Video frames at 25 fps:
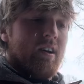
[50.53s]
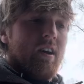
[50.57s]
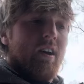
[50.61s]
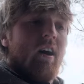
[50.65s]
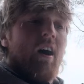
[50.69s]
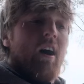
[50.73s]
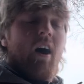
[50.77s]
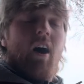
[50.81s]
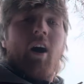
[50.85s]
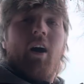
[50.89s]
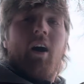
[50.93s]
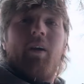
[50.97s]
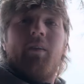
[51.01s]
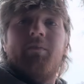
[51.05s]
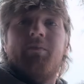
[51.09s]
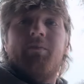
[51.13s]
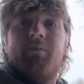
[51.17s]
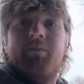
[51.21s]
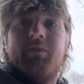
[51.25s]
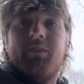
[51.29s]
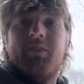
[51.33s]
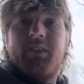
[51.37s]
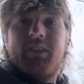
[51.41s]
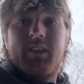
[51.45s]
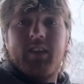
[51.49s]
and
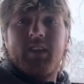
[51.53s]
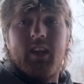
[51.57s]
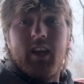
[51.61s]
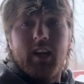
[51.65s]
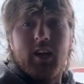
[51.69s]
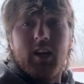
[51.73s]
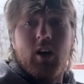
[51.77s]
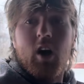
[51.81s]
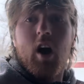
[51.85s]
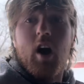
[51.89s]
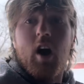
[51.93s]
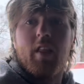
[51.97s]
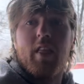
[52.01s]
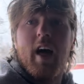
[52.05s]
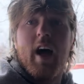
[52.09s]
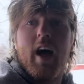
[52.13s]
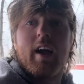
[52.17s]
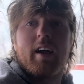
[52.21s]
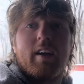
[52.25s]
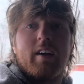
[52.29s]
call that